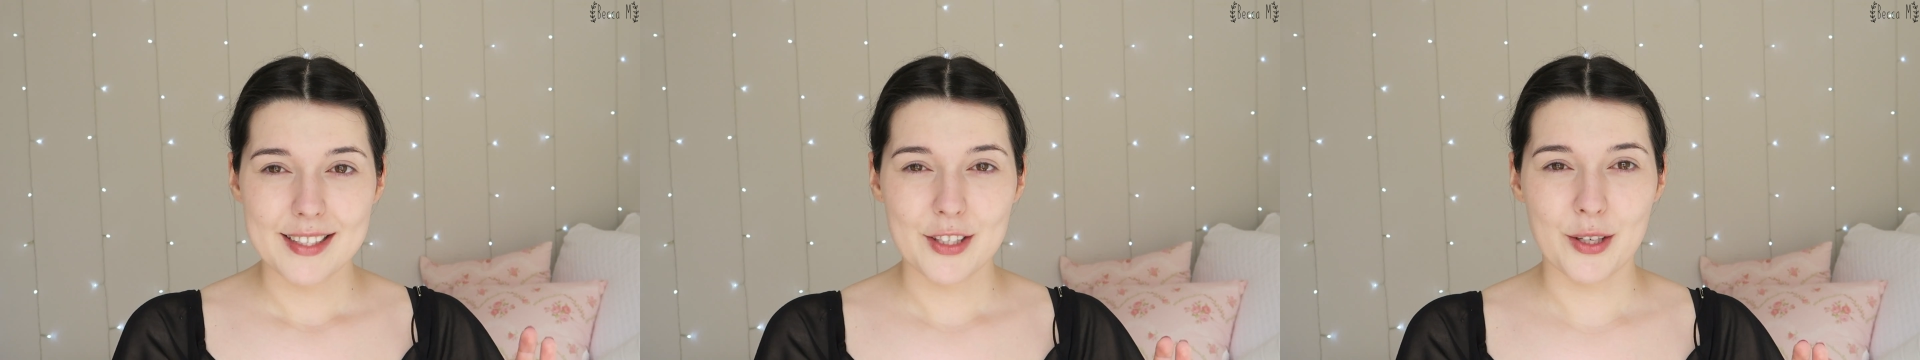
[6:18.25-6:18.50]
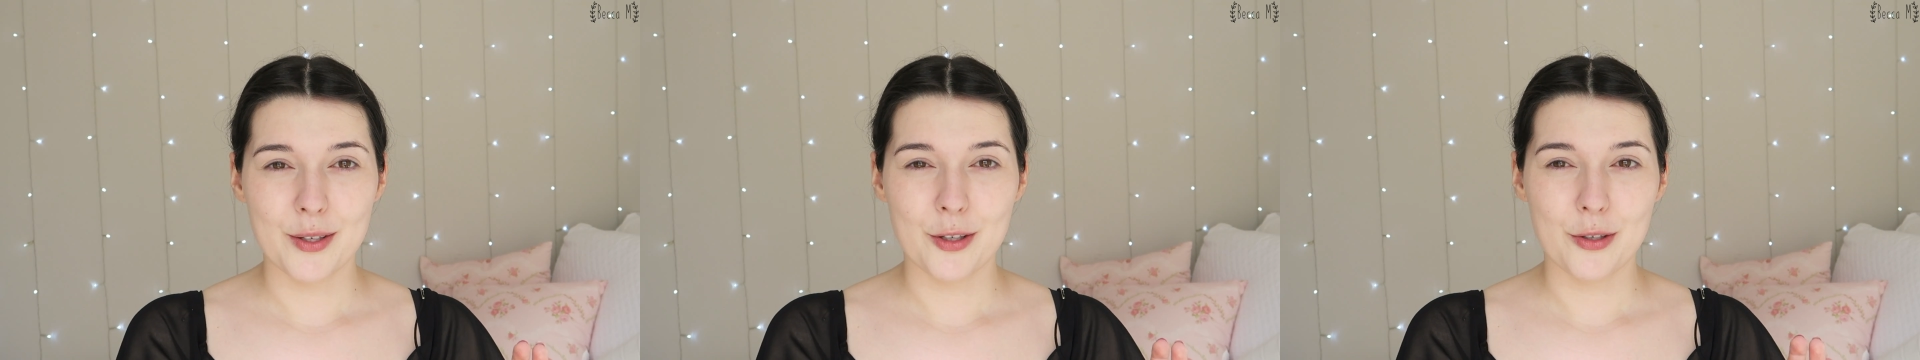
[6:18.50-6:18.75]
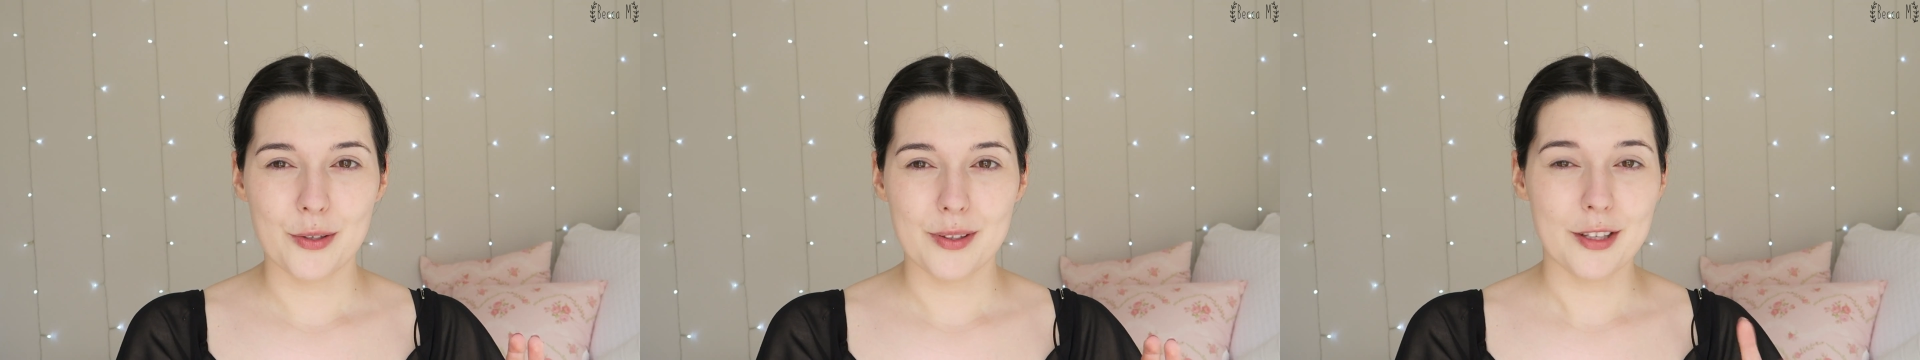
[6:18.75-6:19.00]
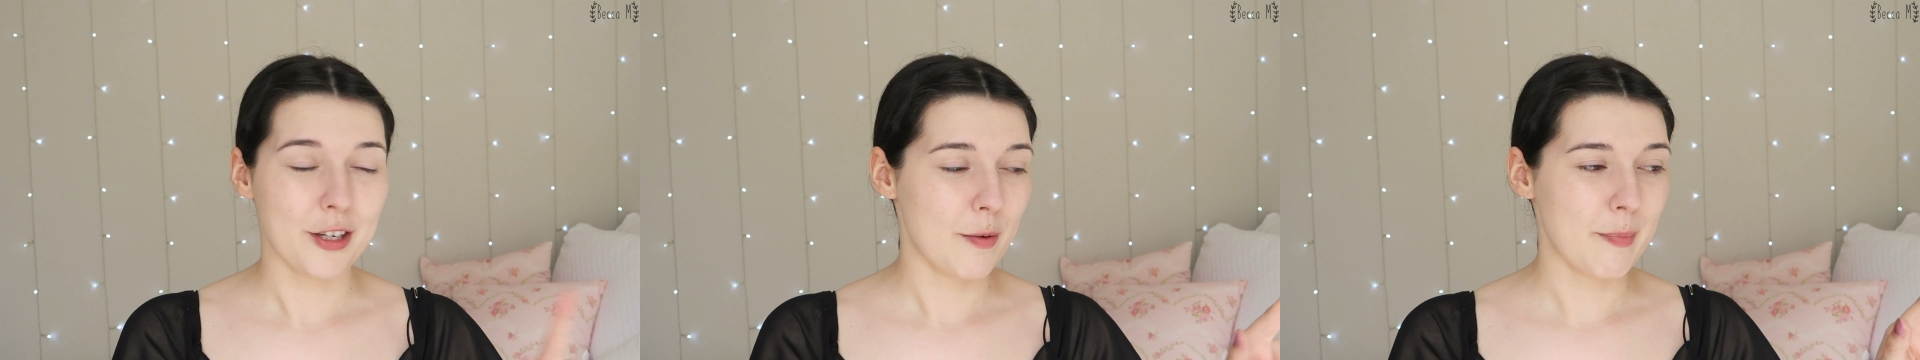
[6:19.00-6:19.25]
to
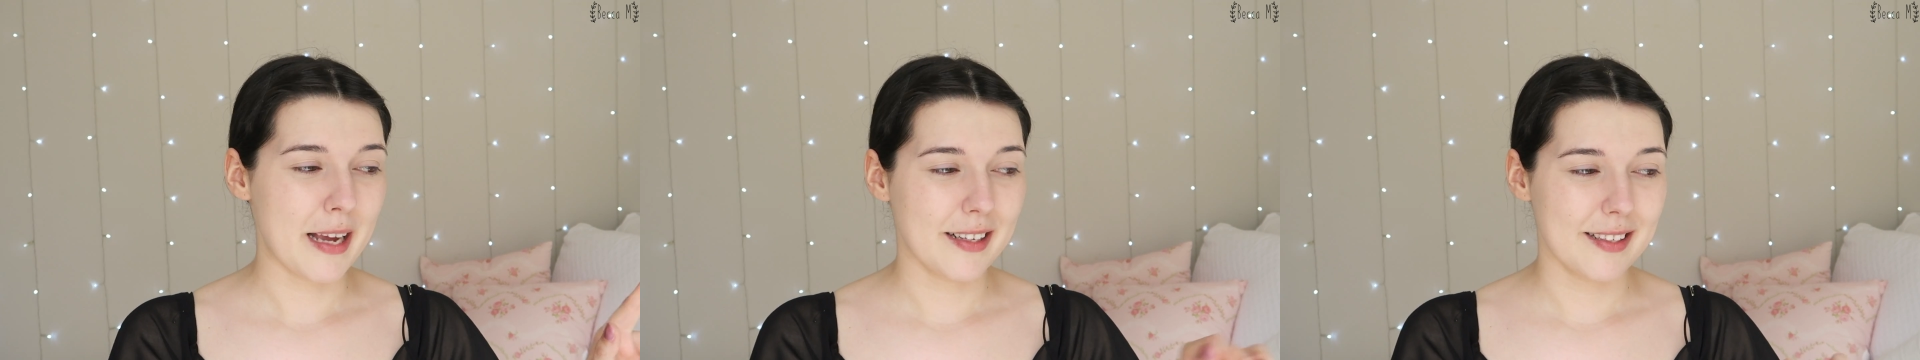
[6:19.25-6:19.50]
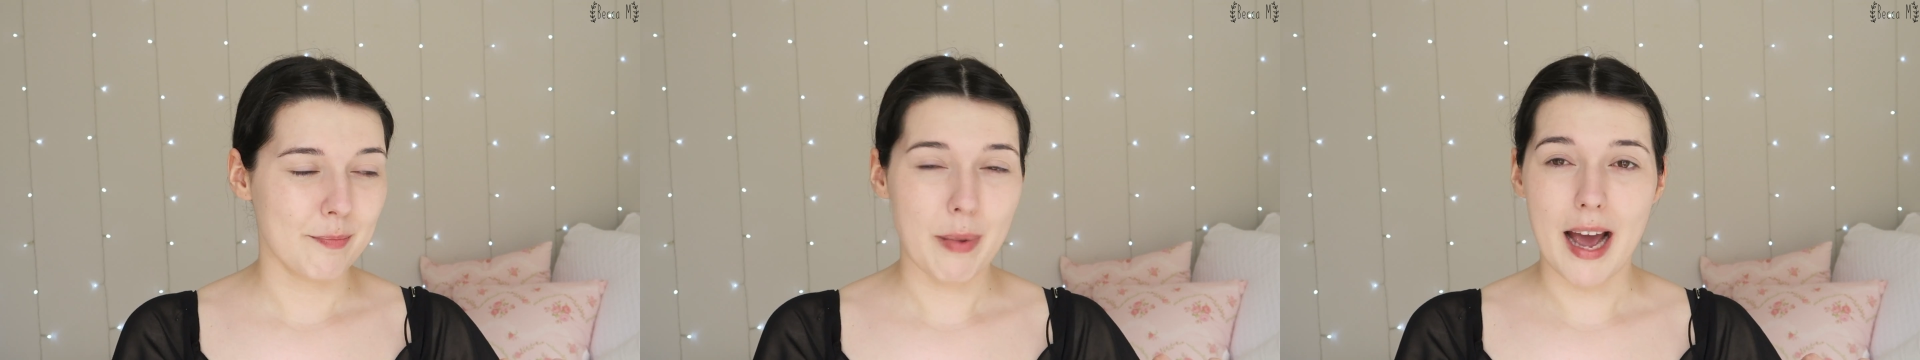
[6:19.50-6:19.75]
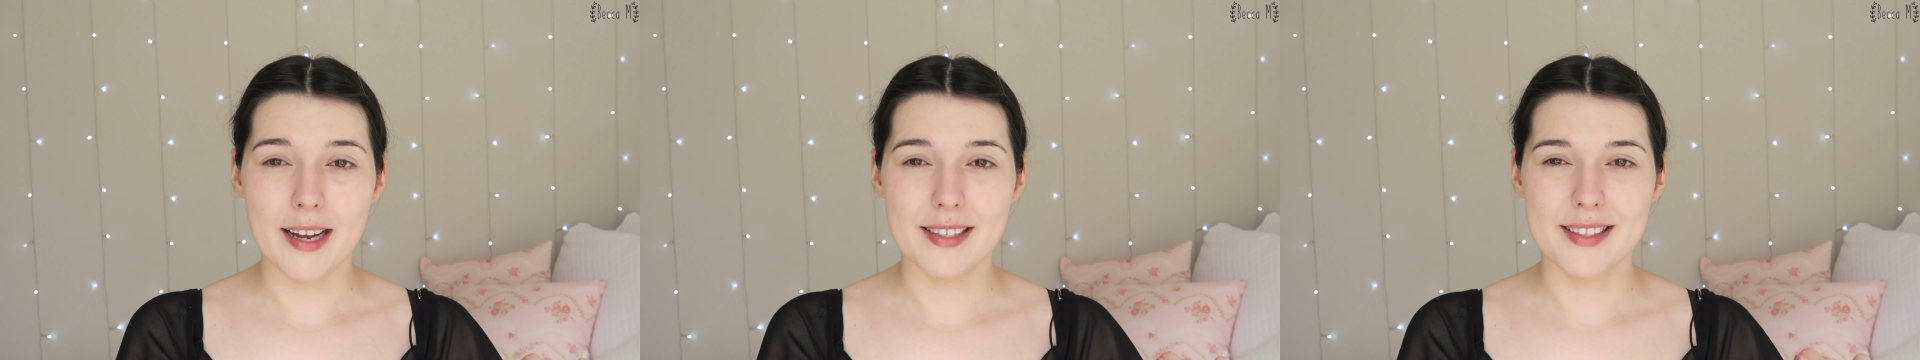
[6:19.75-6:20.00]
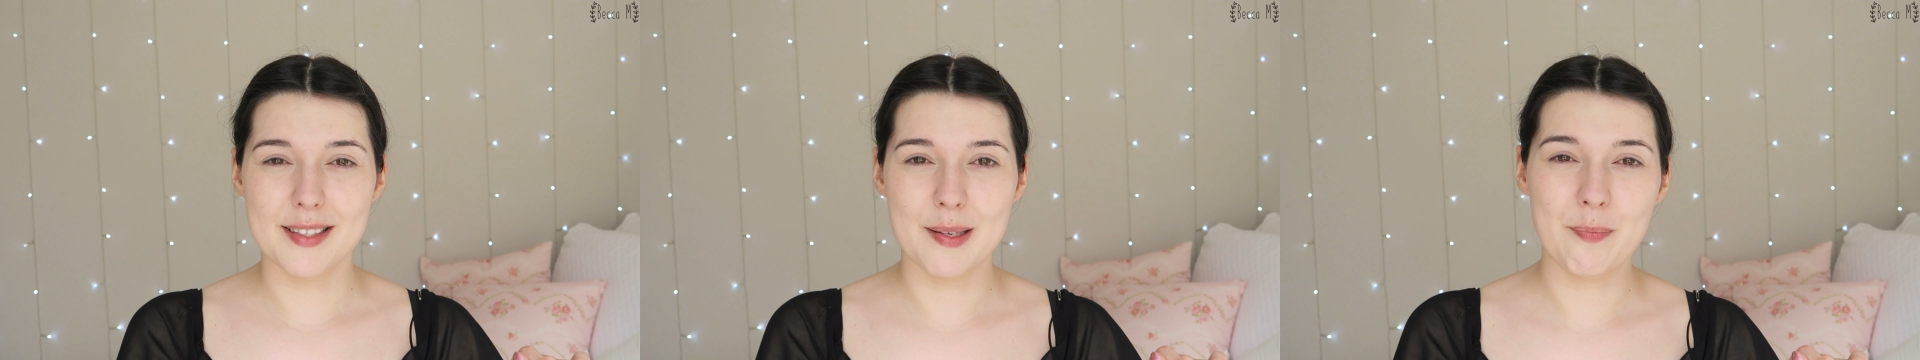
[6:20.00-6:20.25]
look at my
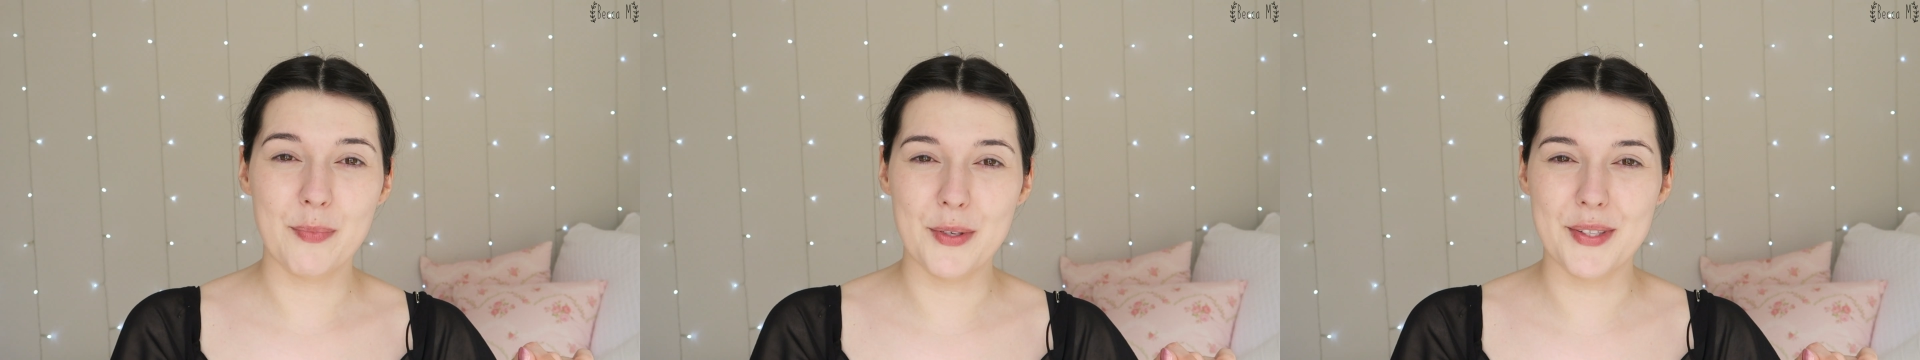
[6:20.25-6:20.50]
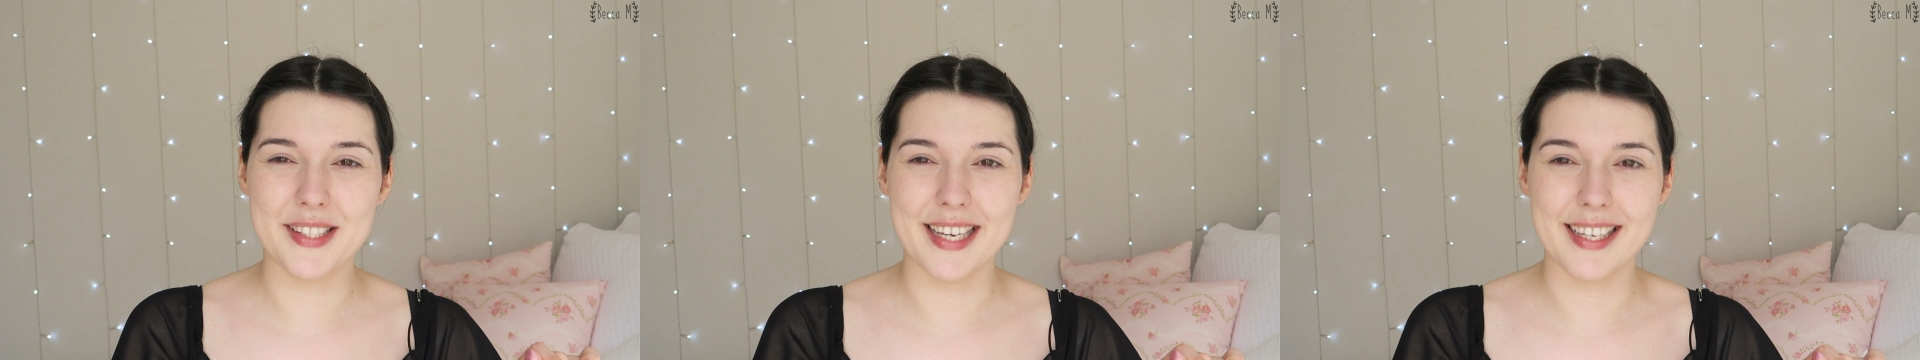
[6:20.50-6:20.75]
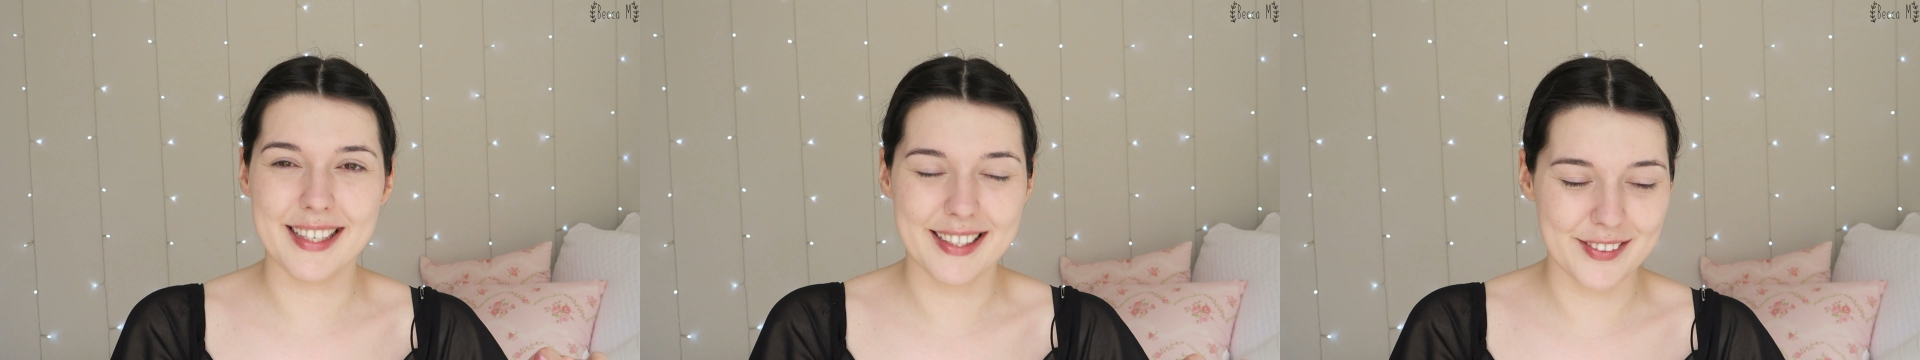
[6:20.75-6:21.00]
partner's music,